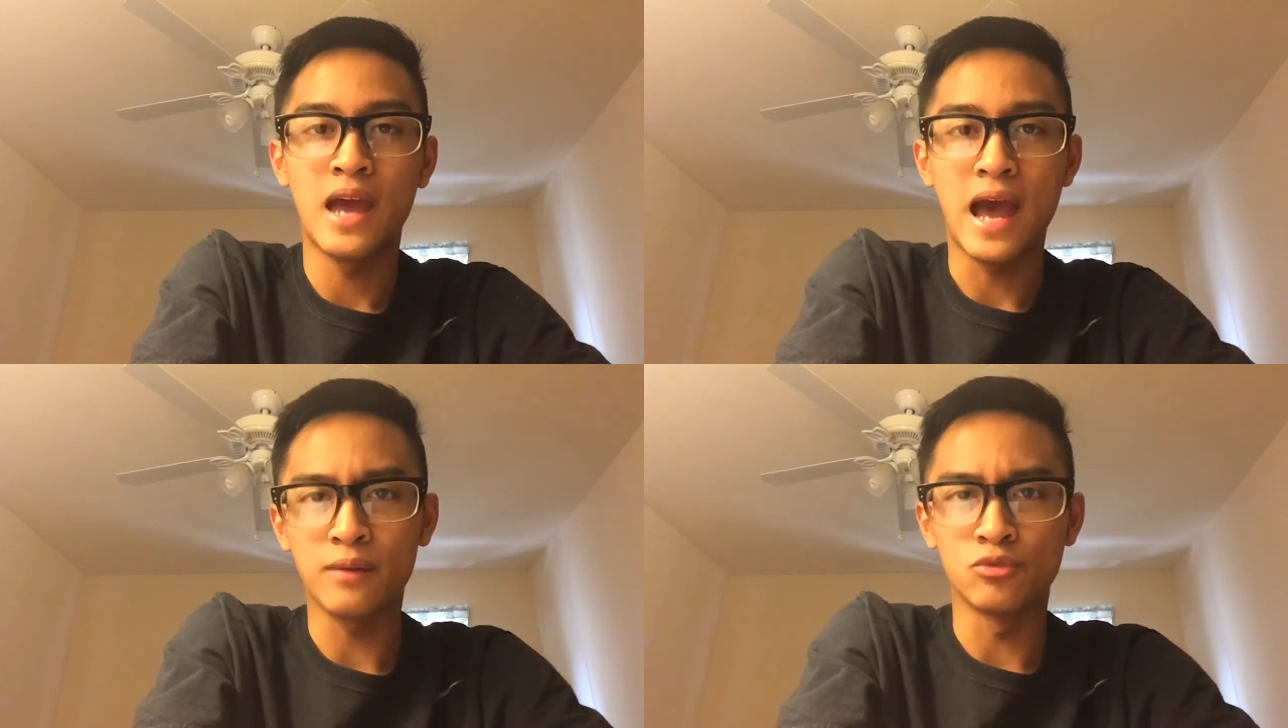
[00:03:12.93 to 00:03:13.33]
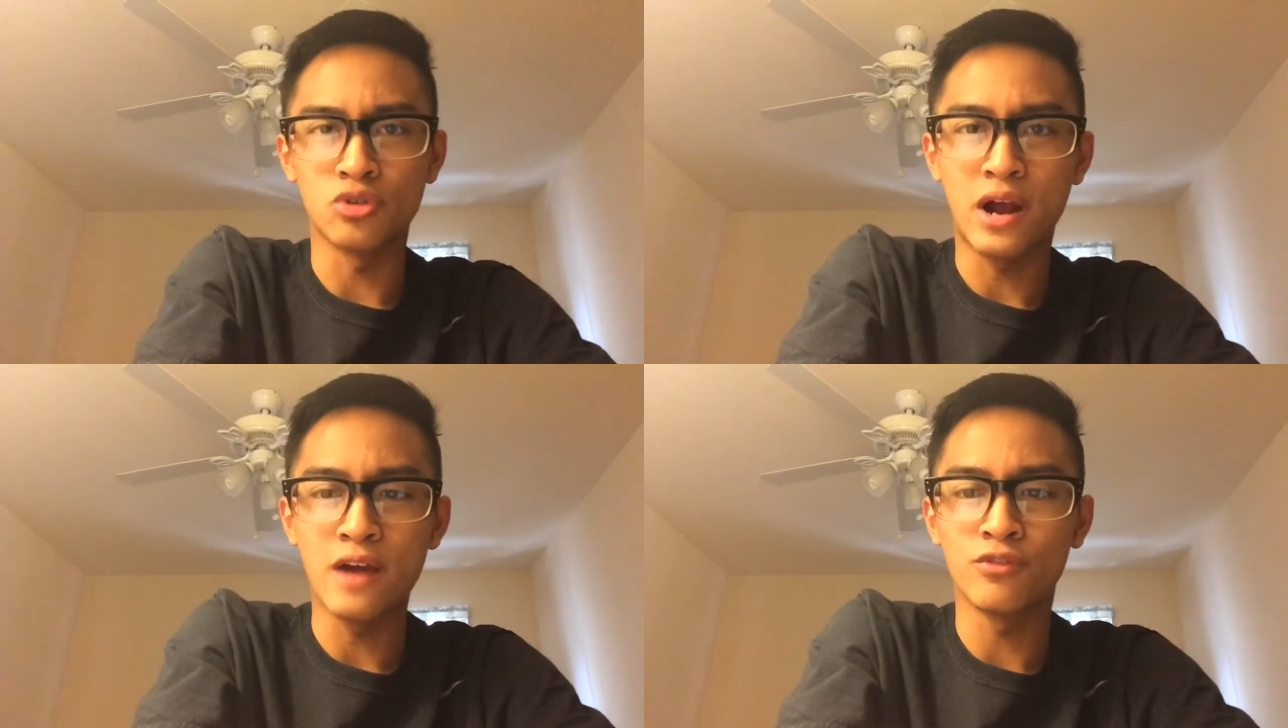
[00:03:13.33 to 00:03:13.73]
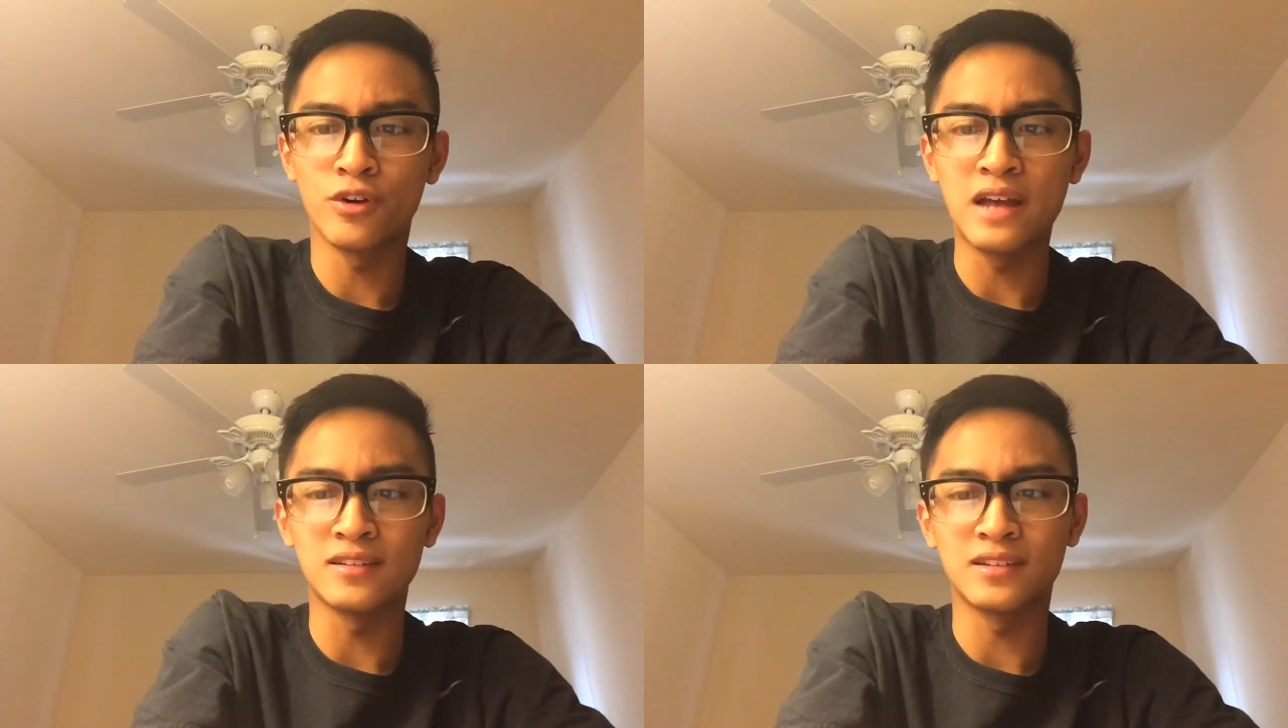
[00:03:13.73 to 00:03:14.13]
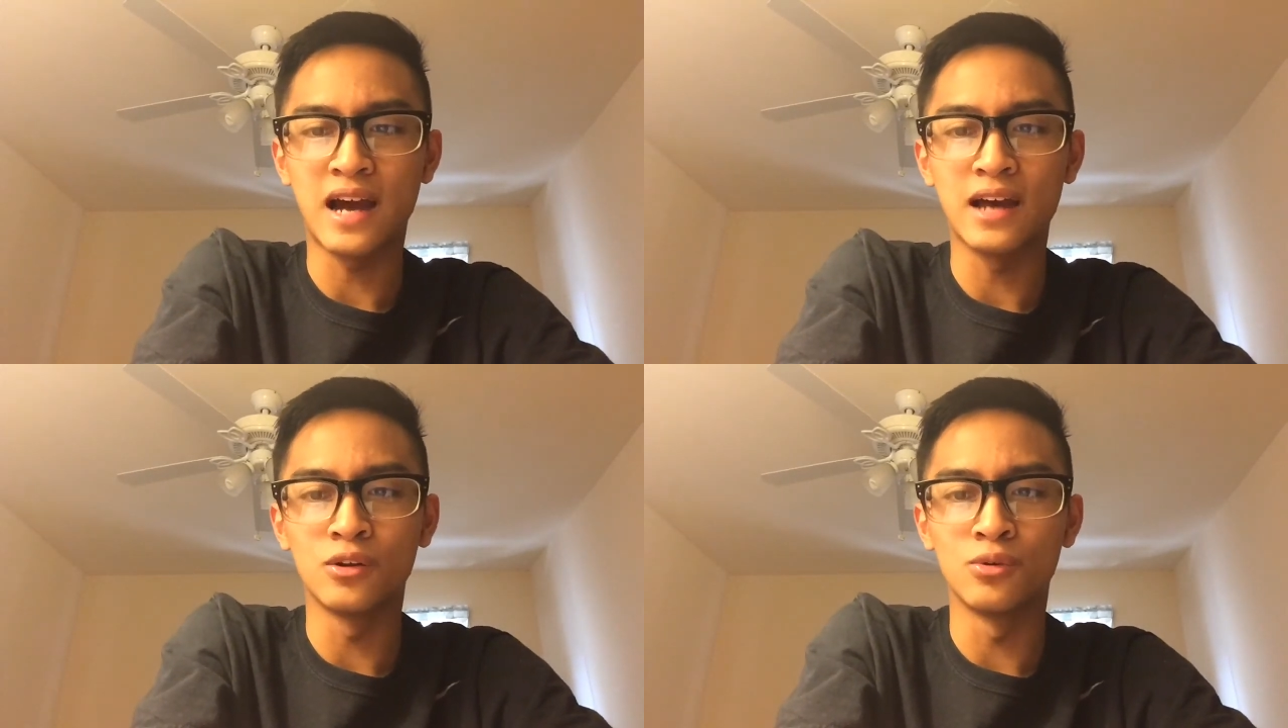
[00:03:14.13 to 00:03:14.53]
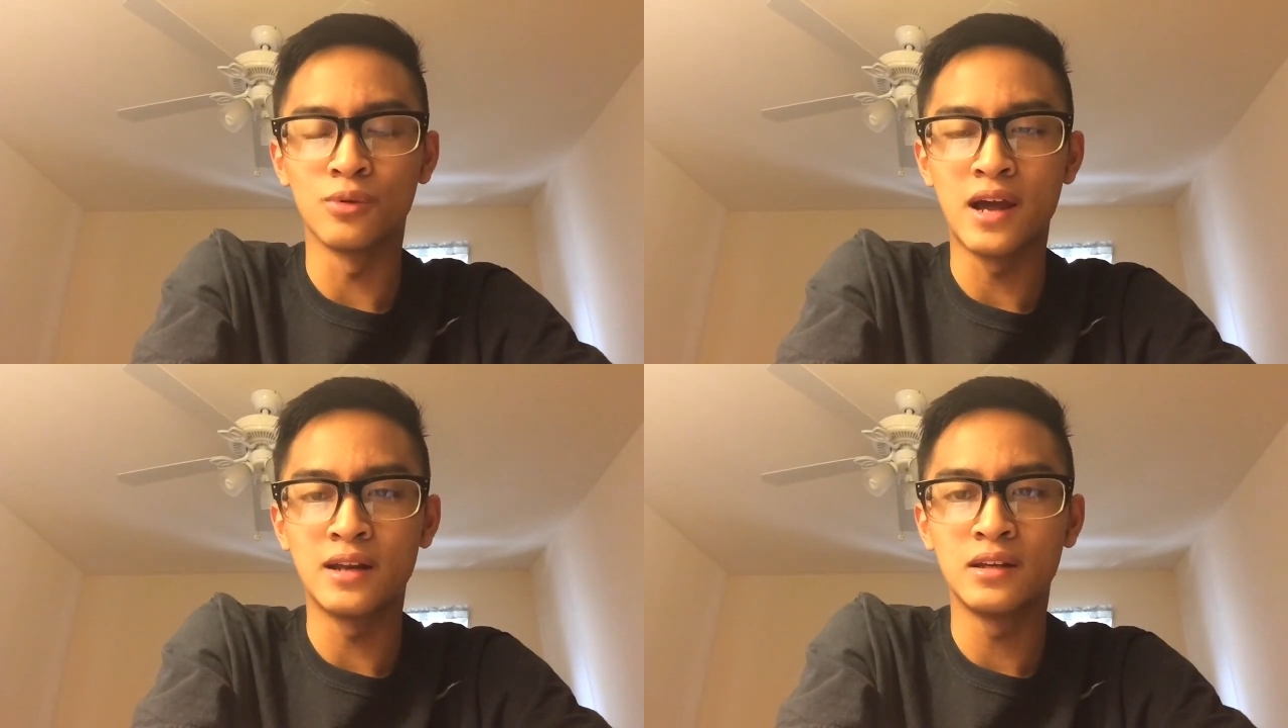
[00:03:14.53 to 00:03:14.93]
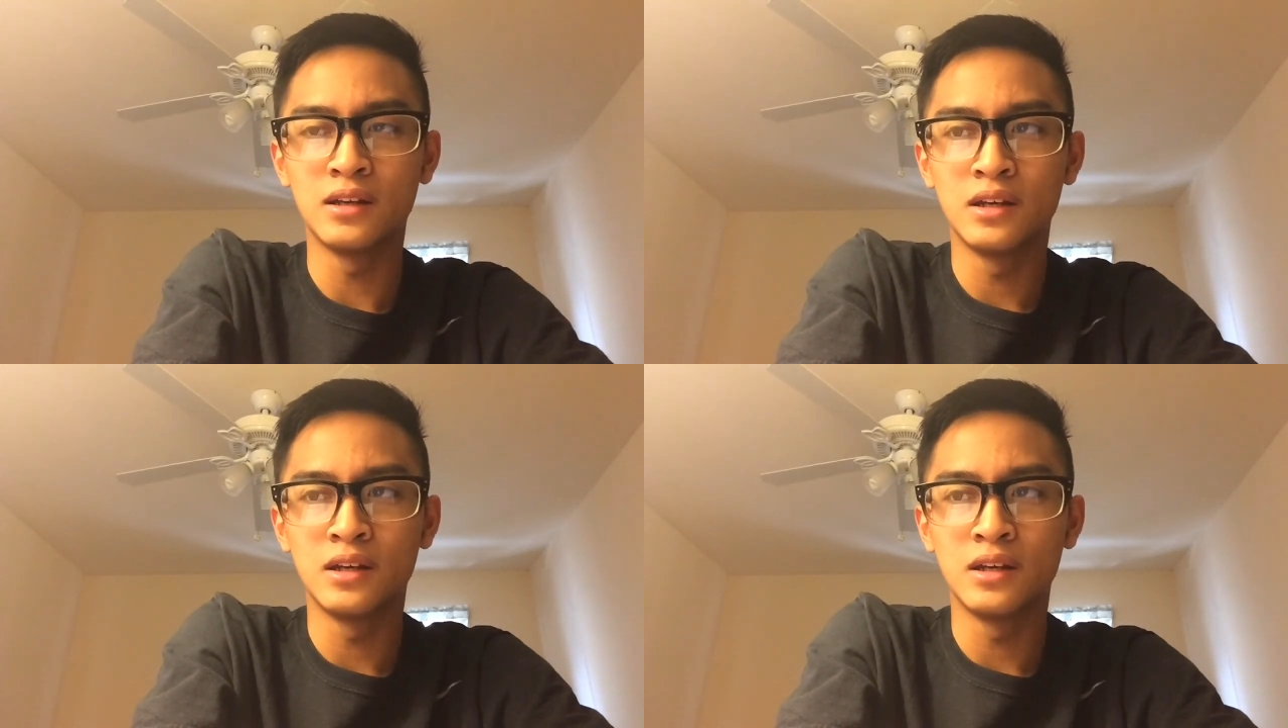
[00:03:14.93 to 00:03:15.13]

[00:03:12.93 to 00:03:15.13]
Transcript: Adam Driver as Kylo Ren,